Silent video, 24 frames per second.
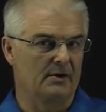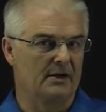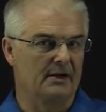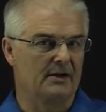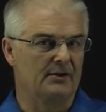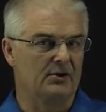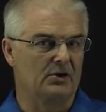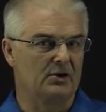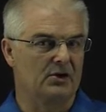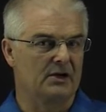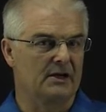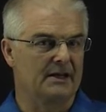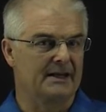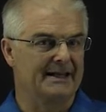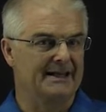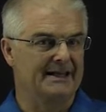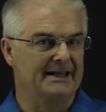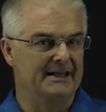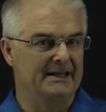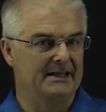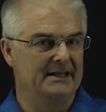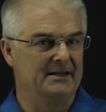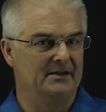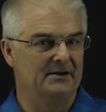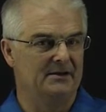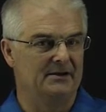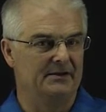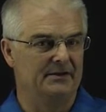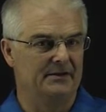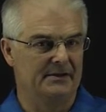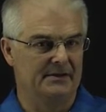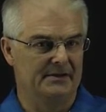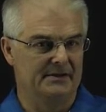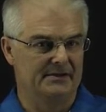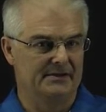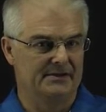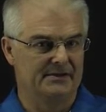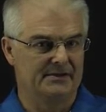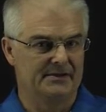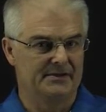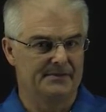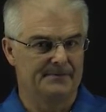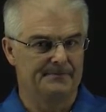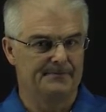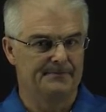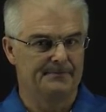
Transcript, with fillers: Now the key on this,